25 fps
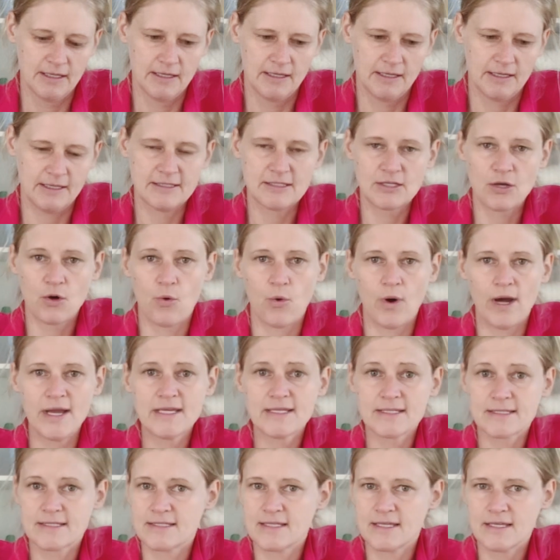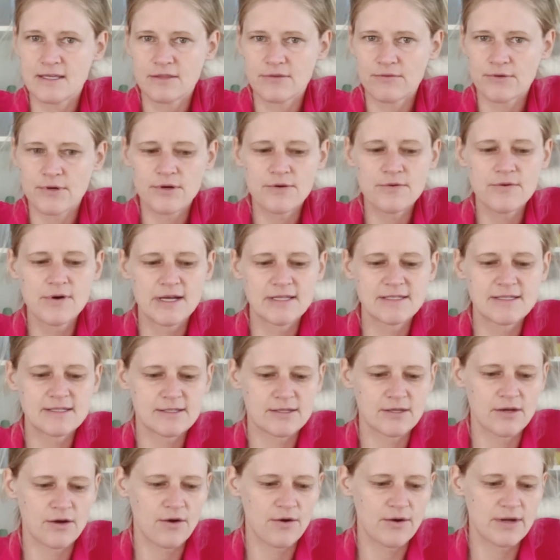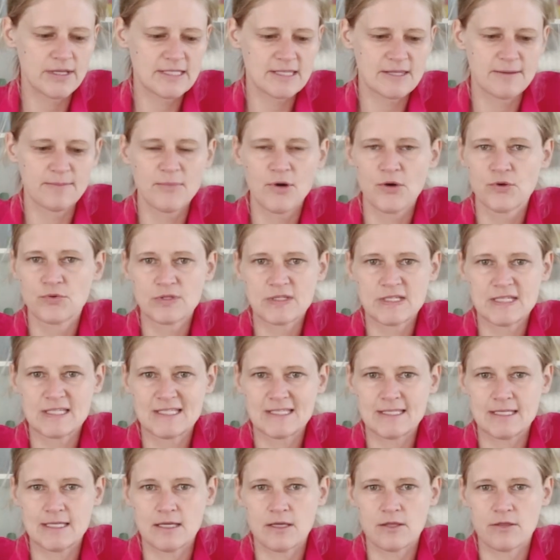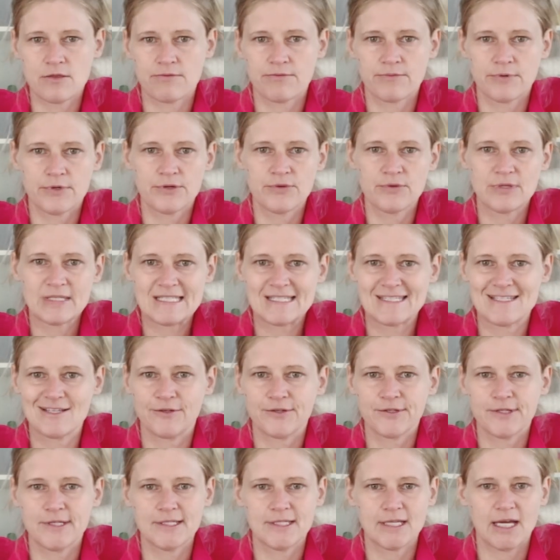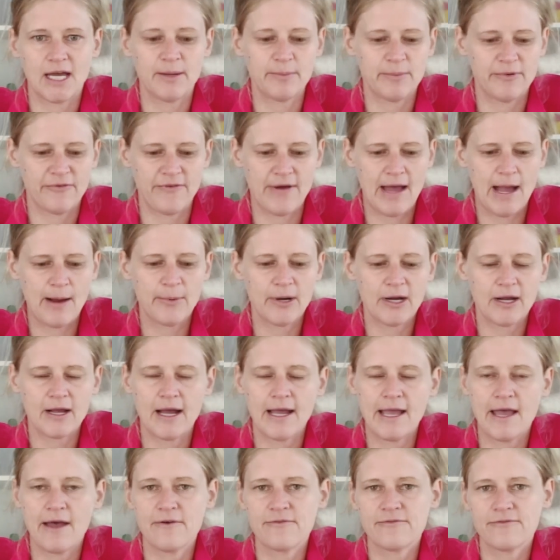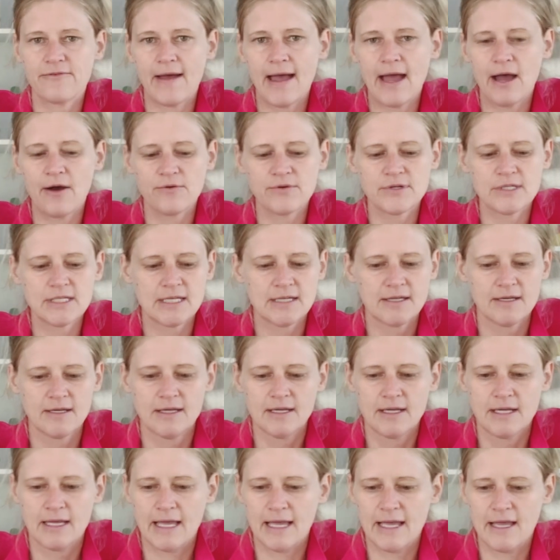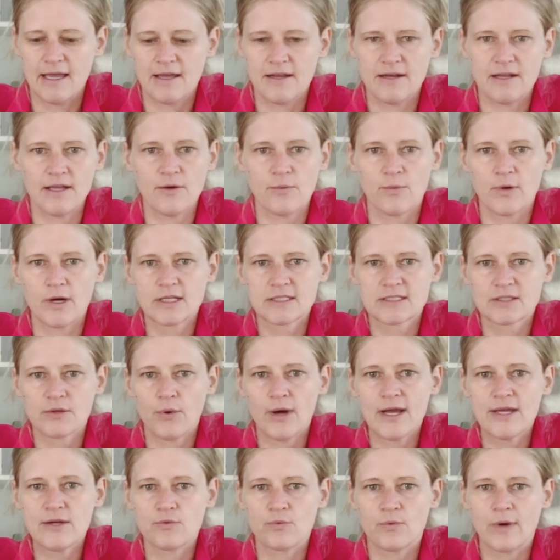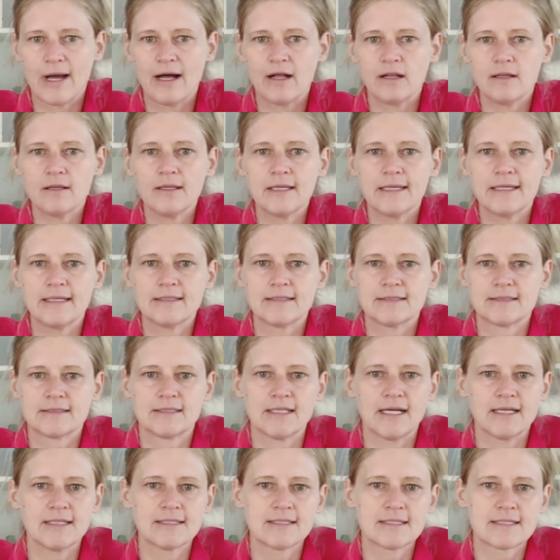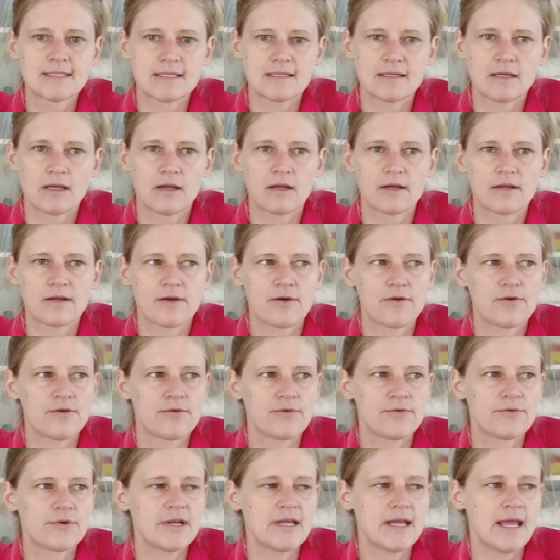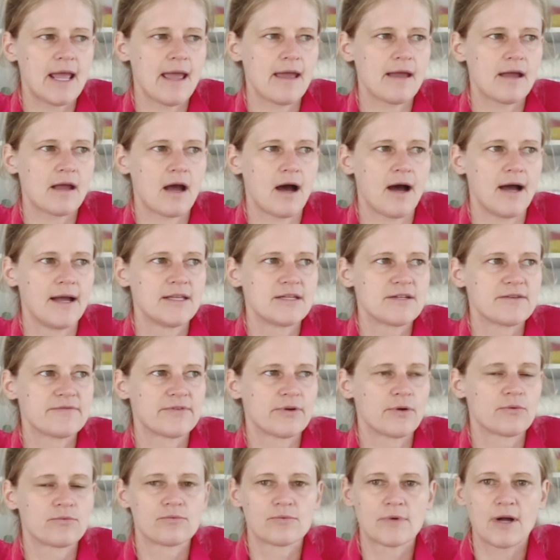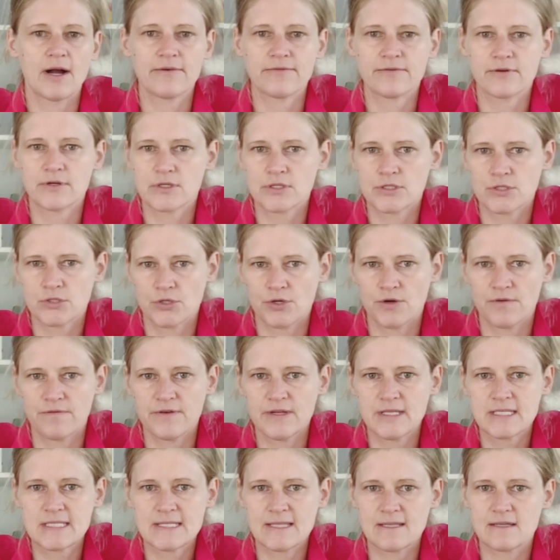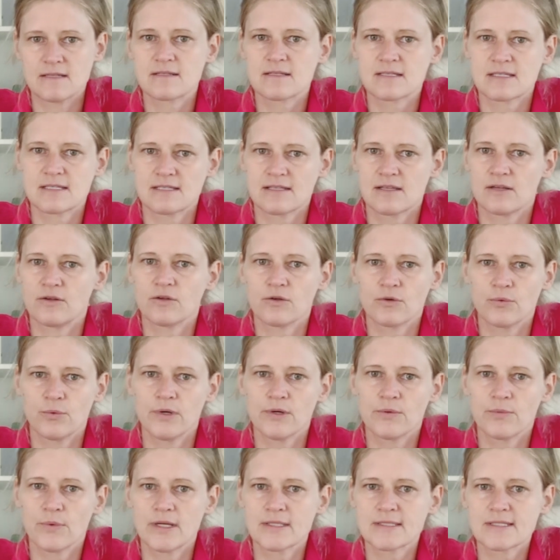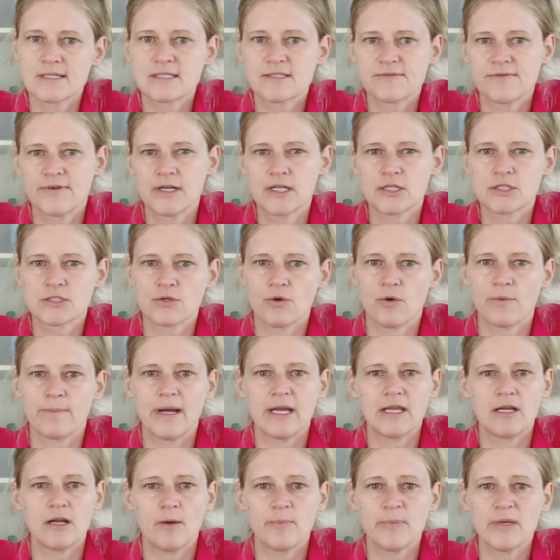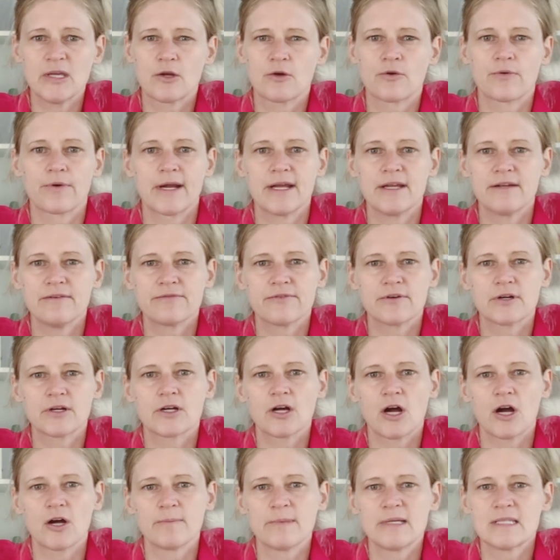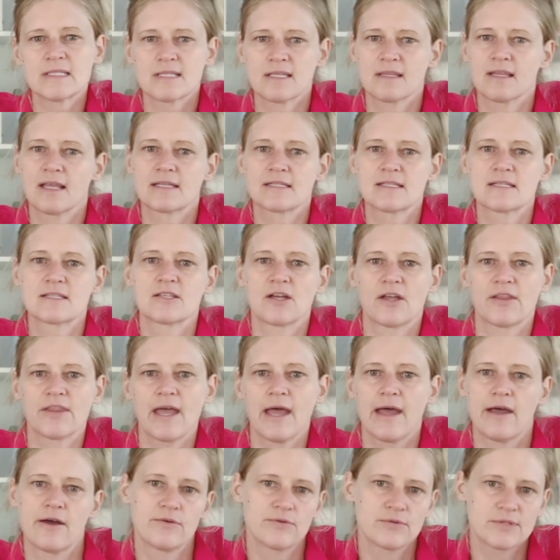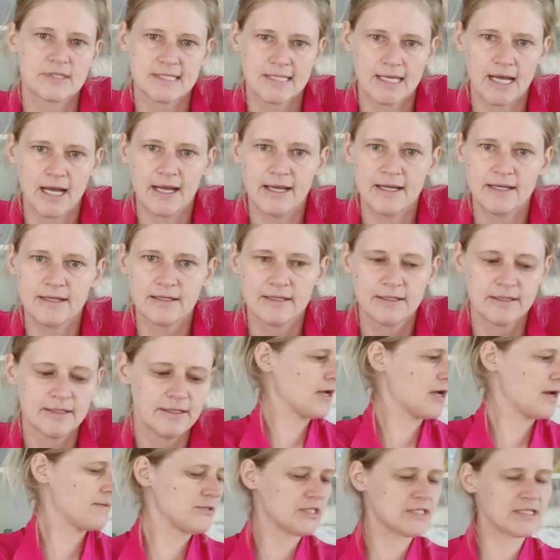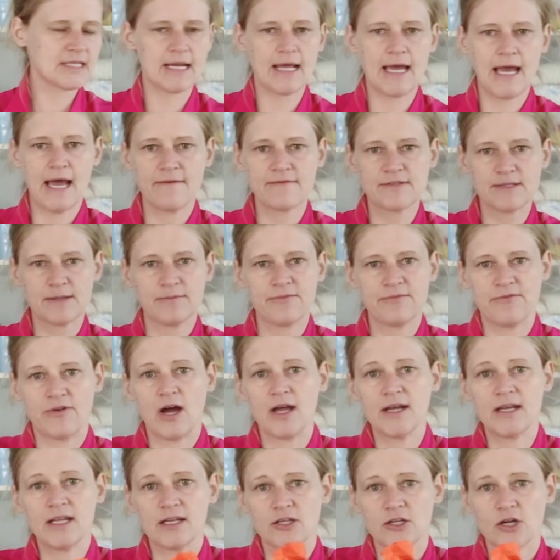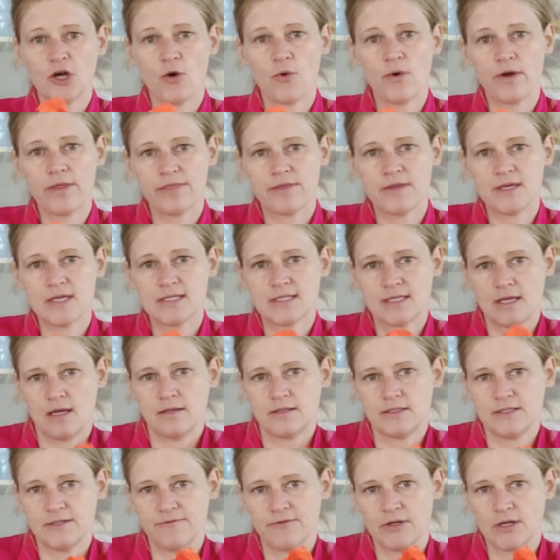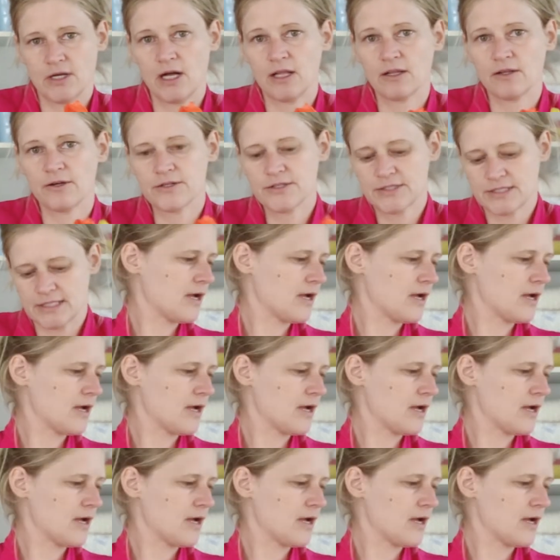is quite see-through, and so it's the most see-through silky type fabric I have found, and it works quite well. It does create kind of a rougher surface than silk would once it's finished, so it might not be great for garments unless it's on the outside. I think I'm just gonna have some fun and go with these different colors.